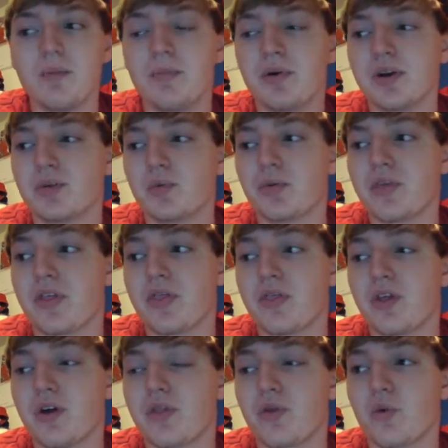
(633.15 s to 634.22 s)
but with the
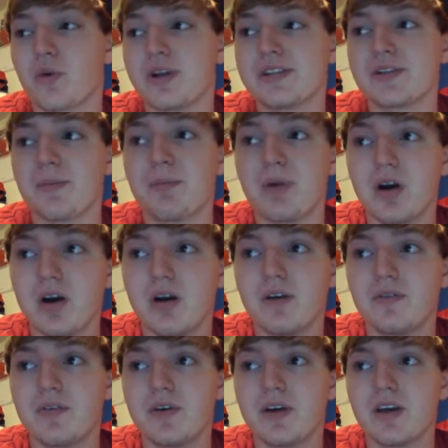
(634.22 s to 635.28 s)
authorities
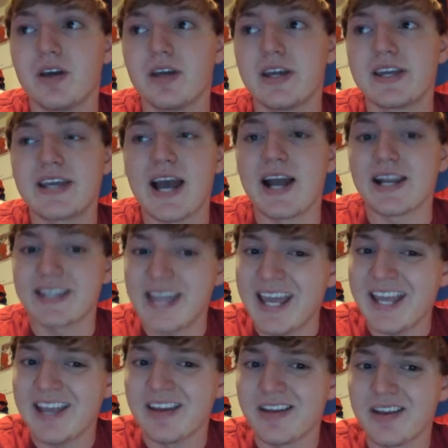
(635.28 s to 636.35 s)
above, he kind of
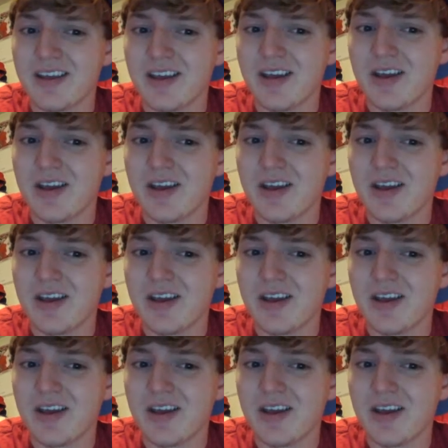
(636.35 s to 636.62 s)
can't.